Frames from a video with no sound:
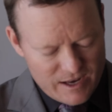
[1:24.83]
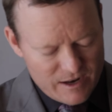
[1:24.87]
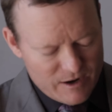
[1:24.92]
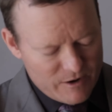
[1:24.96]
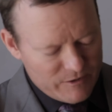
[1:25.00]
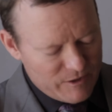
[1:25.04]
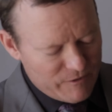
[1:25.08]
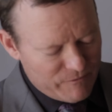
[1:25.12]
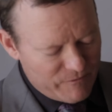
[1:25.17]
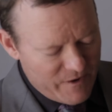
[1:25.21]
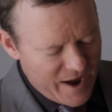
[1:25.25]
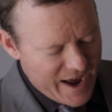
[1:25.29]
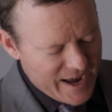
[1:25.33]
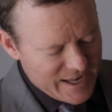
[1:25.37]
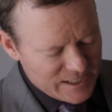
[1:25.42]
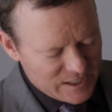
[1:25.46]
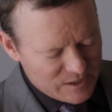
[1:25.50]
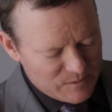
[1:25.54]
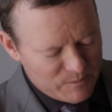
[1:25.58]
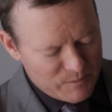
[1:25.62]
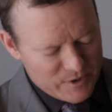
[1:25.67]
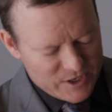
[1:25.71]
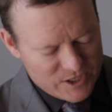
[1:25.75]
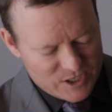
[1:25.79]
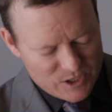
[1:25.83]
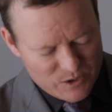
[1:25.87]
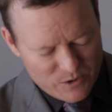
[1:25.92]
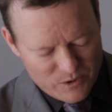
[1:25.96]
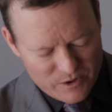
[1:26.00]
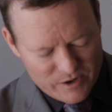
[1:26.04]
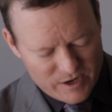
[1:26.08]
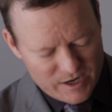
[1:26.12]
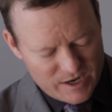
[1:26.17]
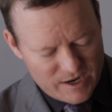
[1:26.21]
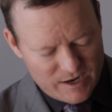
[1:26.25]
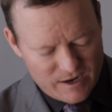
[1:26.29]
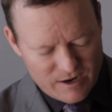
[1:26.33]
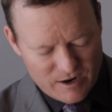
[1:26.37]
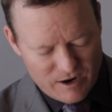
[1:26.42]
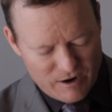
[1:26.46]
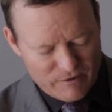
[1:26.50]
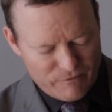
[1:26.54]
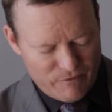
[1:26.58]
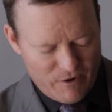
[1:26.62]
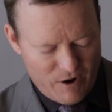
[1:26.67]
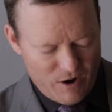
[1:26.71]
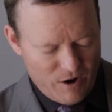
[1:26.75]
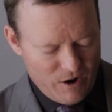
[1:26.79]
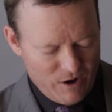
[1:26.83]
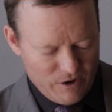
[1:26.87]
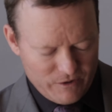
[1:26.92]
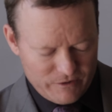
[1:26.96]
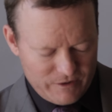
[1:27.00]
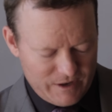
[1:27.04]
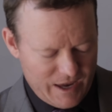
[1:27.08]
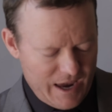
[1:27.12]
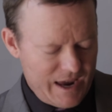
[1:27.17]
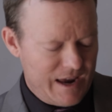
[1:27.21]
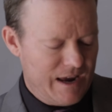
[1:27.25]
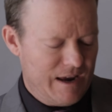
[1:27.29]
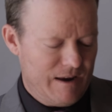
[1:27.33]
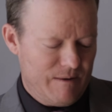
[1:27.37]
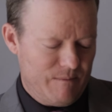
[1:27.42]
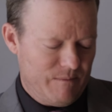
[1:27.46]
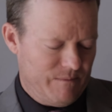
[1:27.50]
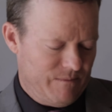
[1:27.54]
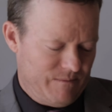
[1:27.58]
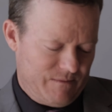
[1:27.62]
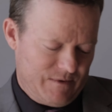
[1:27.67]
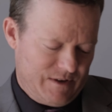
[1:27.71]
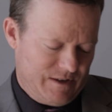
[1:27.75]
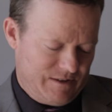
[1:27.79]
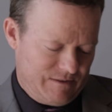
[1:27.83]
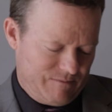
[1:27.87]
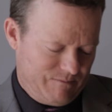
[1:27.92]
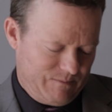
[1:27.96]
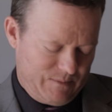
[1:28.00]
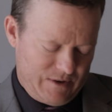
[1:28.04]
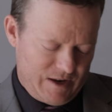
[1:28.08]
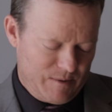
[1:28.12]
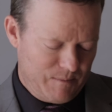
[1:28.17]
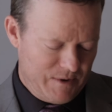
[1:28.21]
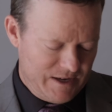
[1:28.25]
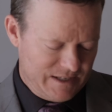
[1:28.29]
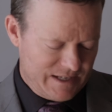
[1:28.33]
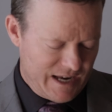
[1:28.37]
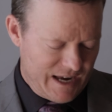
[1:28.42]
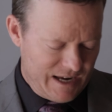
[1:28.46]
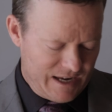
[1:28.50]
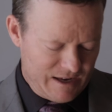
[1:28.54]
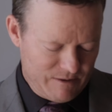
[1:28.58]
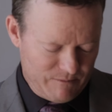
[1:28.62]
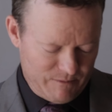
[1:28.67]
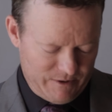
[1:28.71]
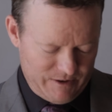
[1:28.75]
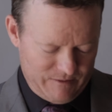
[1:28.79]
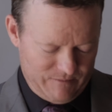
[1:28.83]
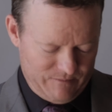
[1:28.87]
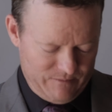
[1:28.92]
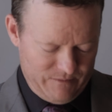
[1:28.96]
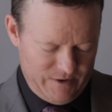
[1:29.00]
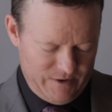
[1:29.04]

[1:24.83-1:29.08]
The vast majority of all game can be taken with